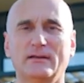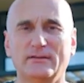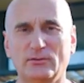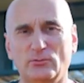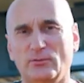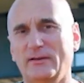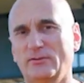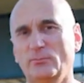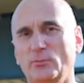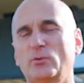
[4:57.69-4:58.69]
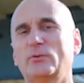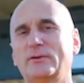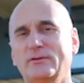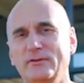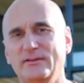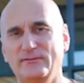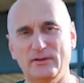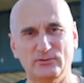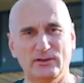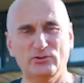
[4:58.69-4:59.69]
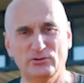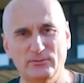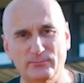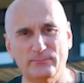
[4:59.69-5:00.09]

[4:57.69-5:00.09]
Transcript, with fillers: that you need to pour into this foundation.